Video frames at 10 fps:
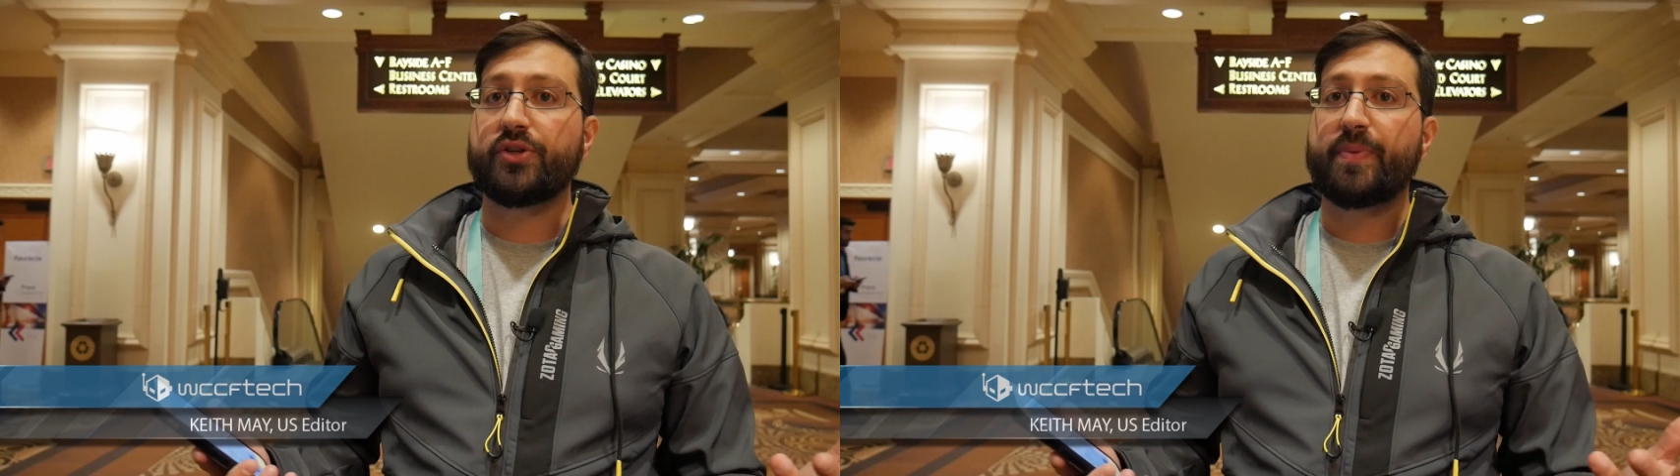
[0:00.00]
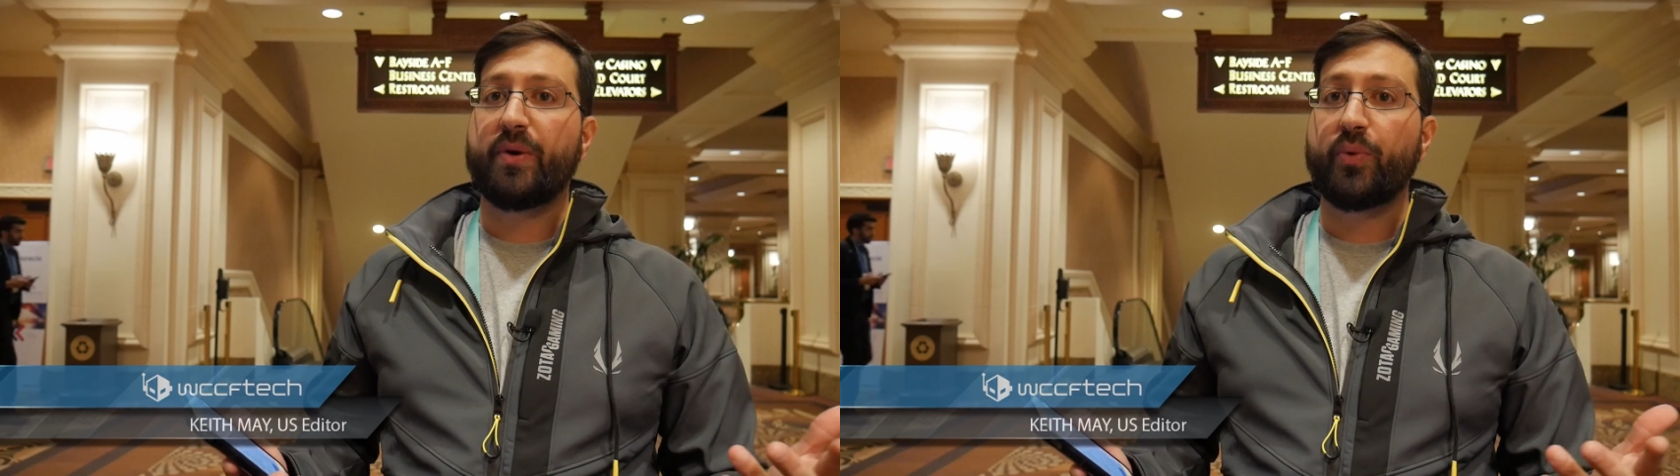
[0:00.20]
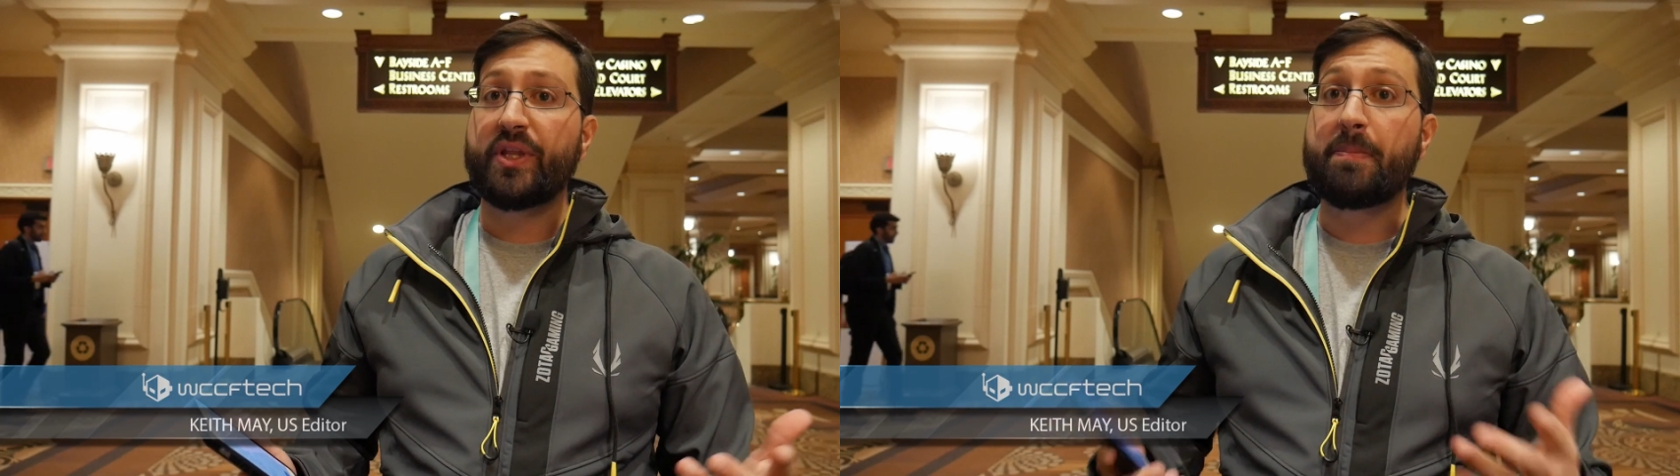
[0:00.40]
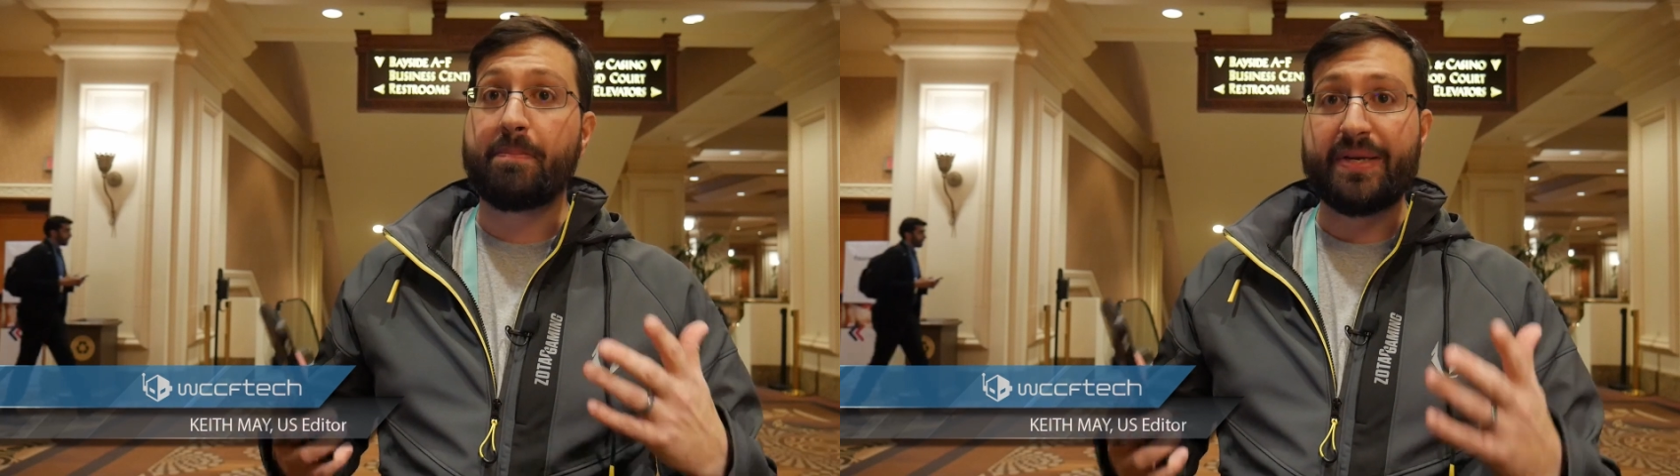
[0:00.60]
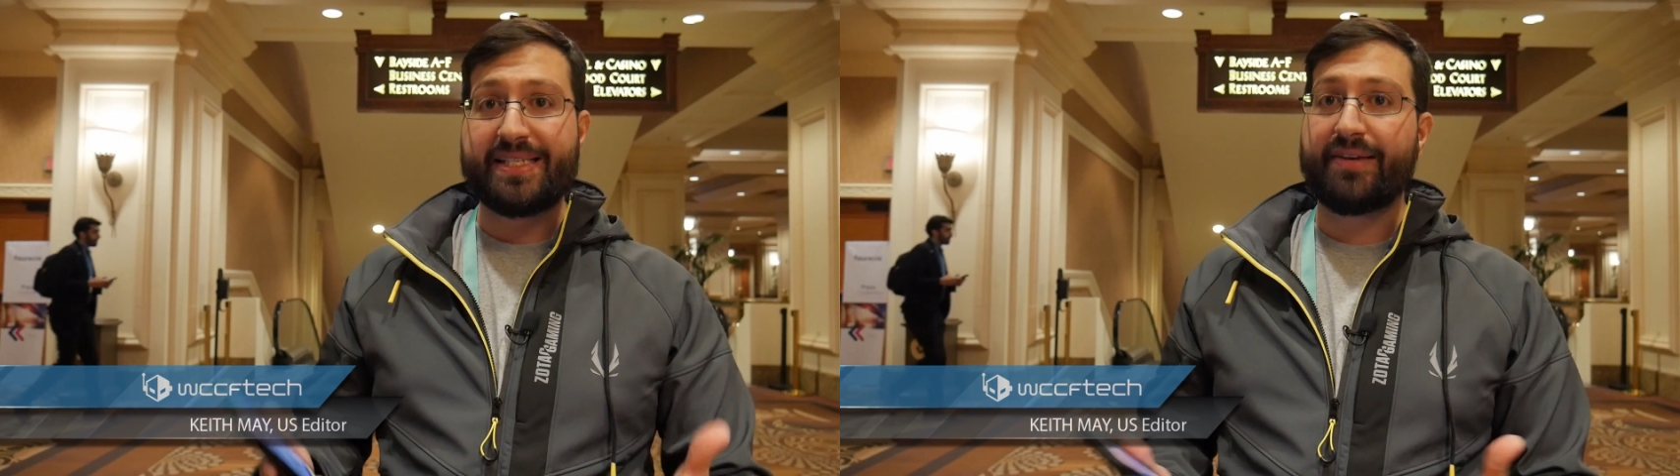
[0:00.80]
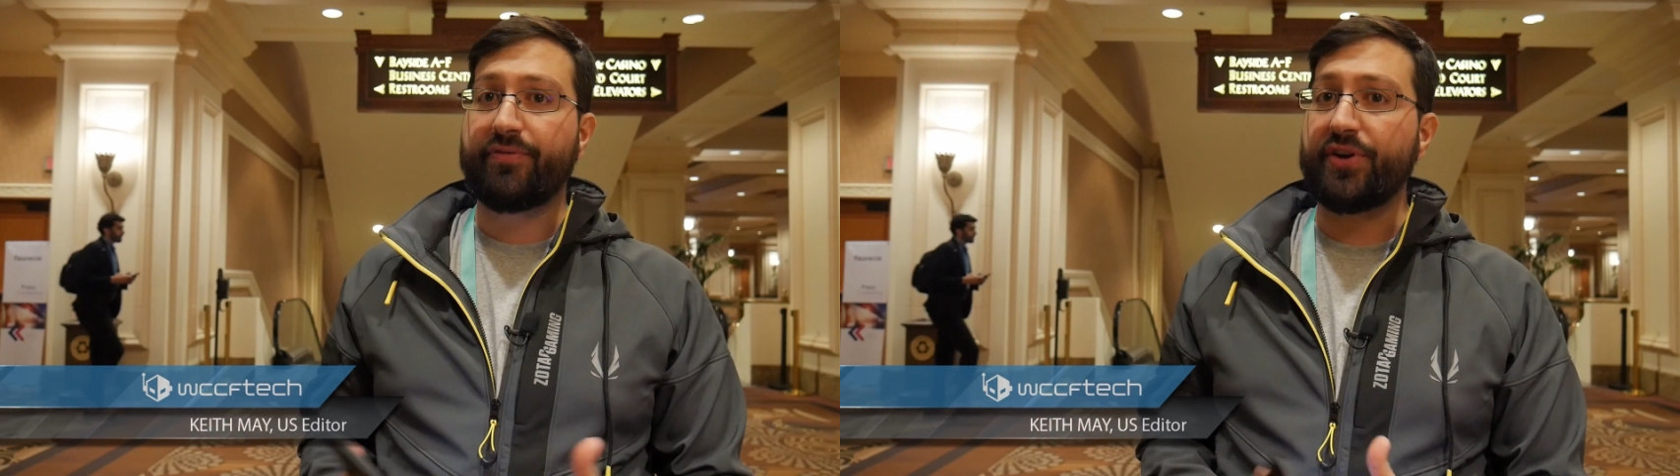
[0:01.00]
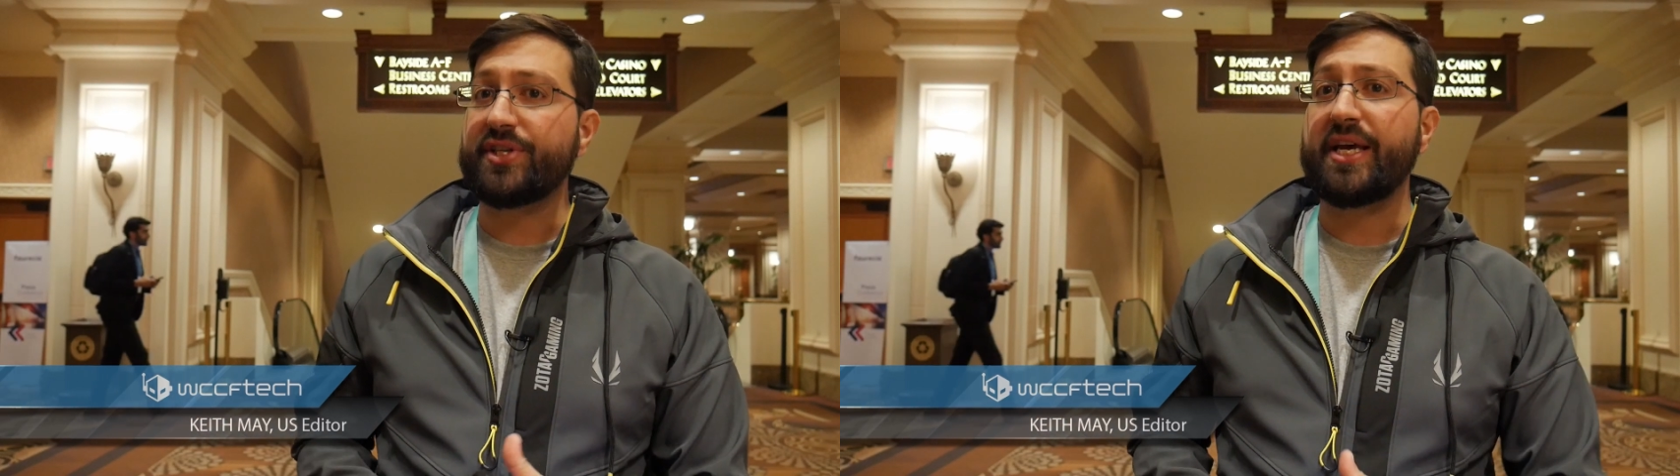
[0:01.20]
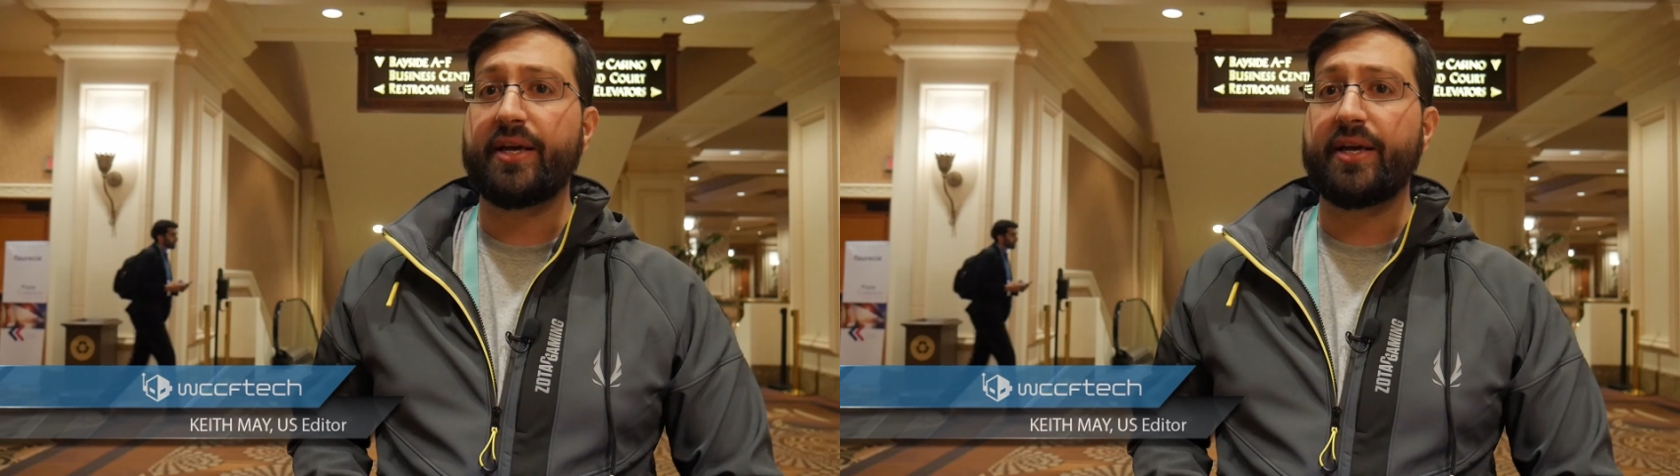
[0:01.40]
So it's been a really busy first